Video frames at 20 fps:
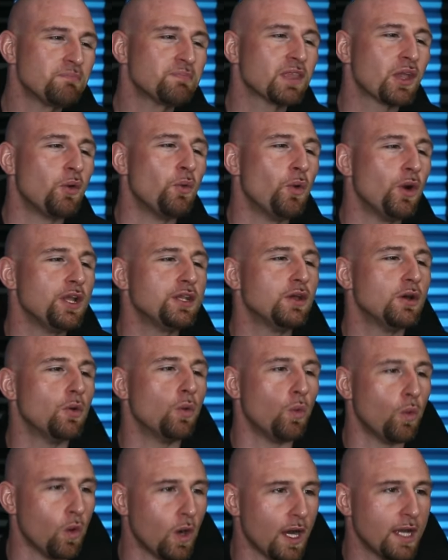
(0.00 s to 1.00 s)
Would
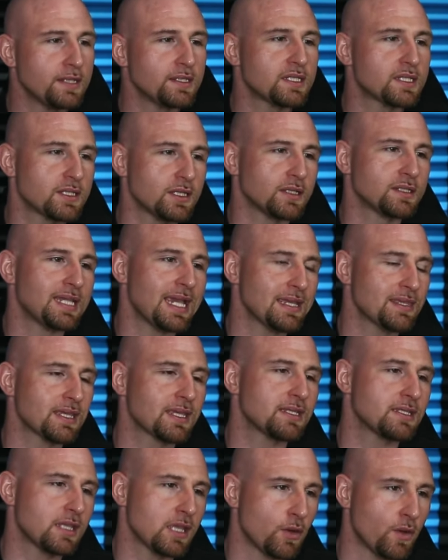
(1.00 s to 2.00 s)
one still take the
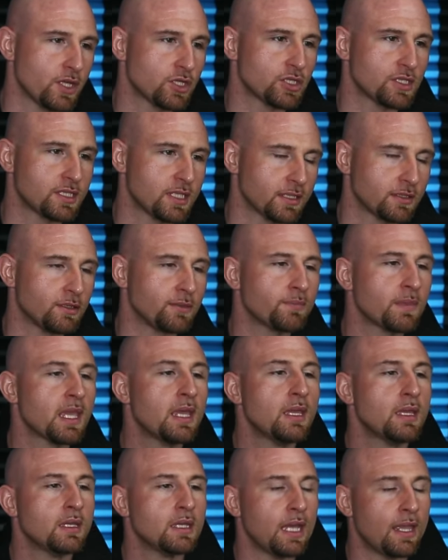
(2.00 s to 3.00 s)
continuation signal?
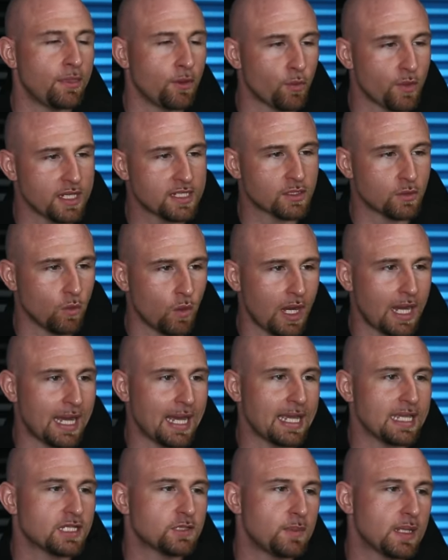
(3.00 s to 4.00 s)
And the reason
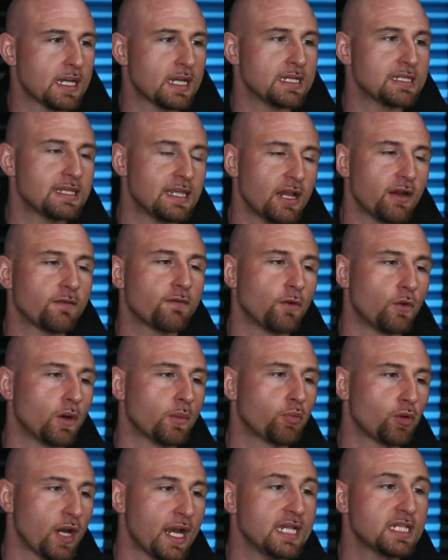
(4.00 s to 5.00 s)
why is because therefore
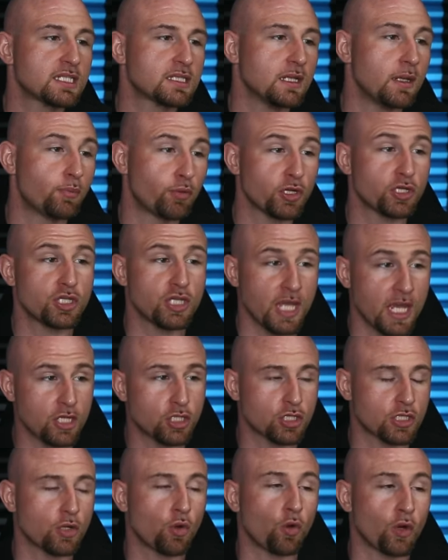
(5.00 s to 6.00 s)
price
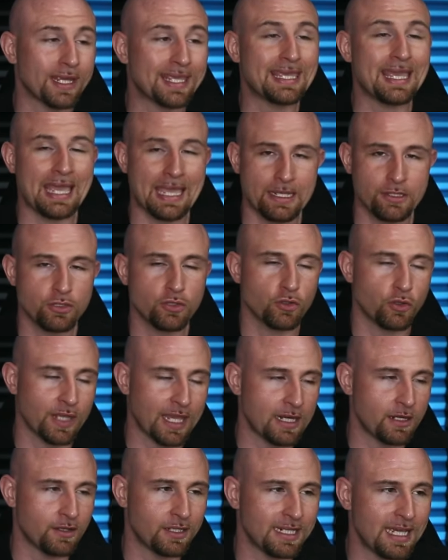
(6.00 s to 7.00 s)
appreciation or gain, total
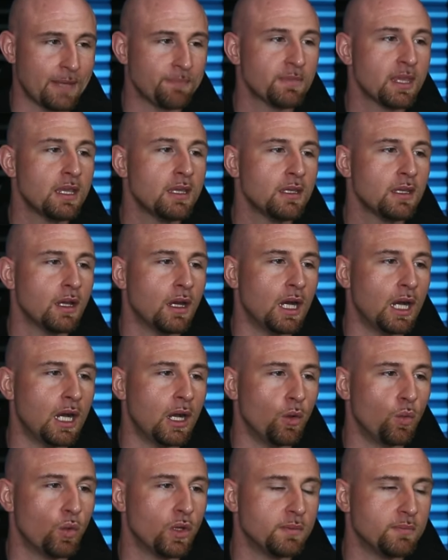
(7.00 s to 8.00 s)
gain on the day,
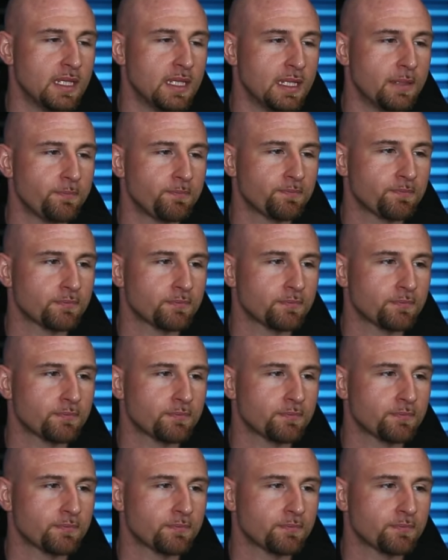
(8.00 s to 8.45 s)
would be,